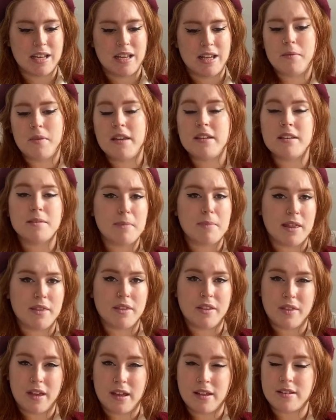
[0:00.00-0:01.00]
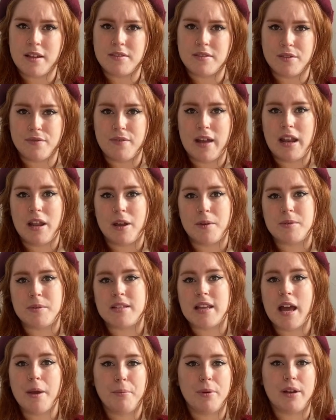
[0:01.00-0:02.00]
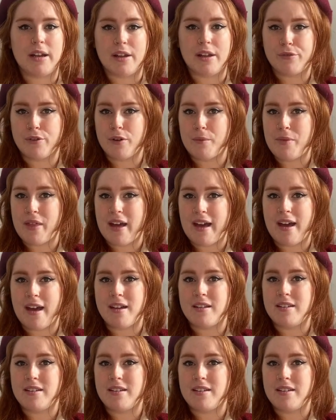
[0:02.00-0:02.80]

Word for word: This meant that they developed separately from their